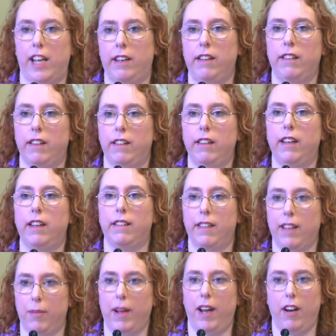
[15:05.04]
gendered in
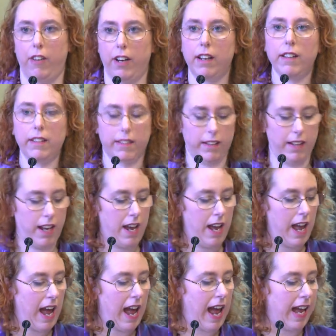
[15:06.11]
some areas.
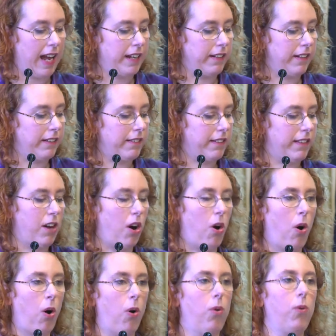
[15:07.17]
And the
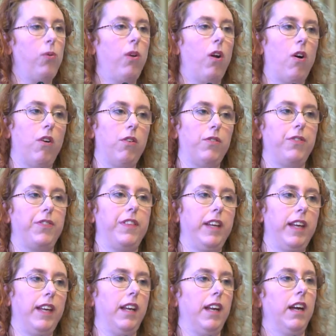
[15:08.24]
whole of
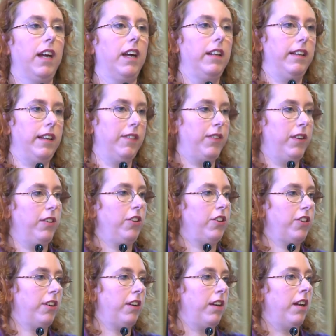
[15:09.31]
the
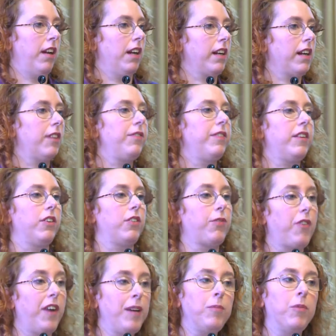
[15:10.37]
devolution governance
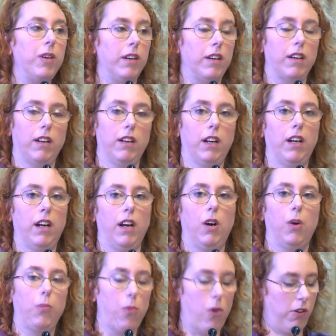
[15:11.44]
framework
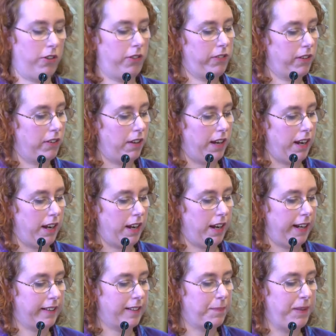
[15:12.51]
was
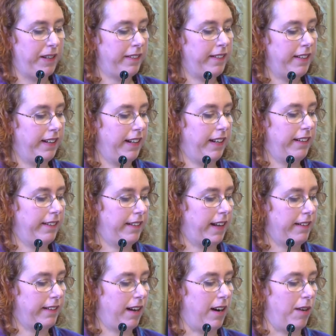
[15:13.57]
explicitly
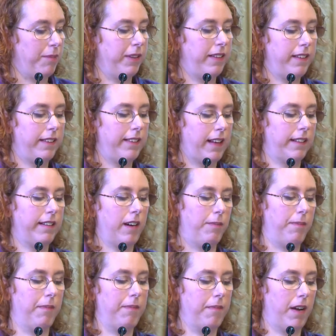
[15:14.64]
set up
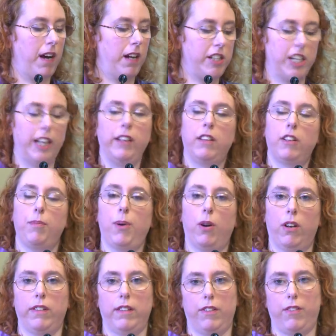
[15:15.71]
a gendered
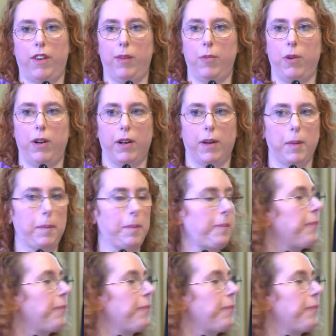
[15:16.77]
policy framework.